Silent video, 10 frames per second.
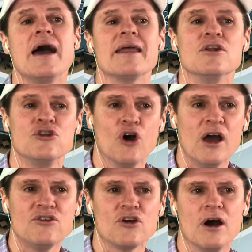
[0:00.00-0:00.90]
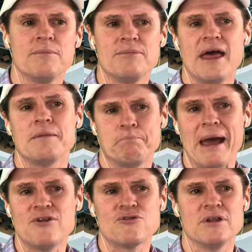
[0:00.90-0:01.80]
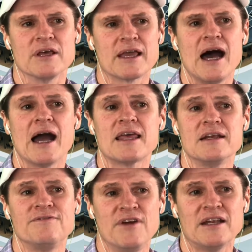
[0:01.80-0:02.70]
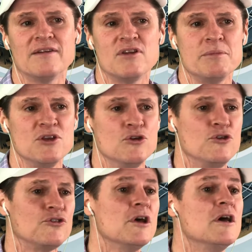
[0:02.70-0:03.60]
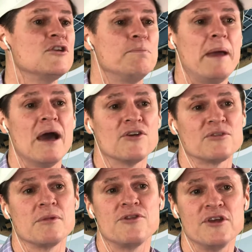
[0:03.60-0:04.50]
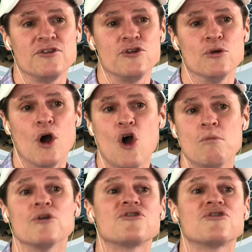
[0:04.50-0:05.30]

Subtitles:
and at night time that battery in the car can effectively be used to power some of the things in your home or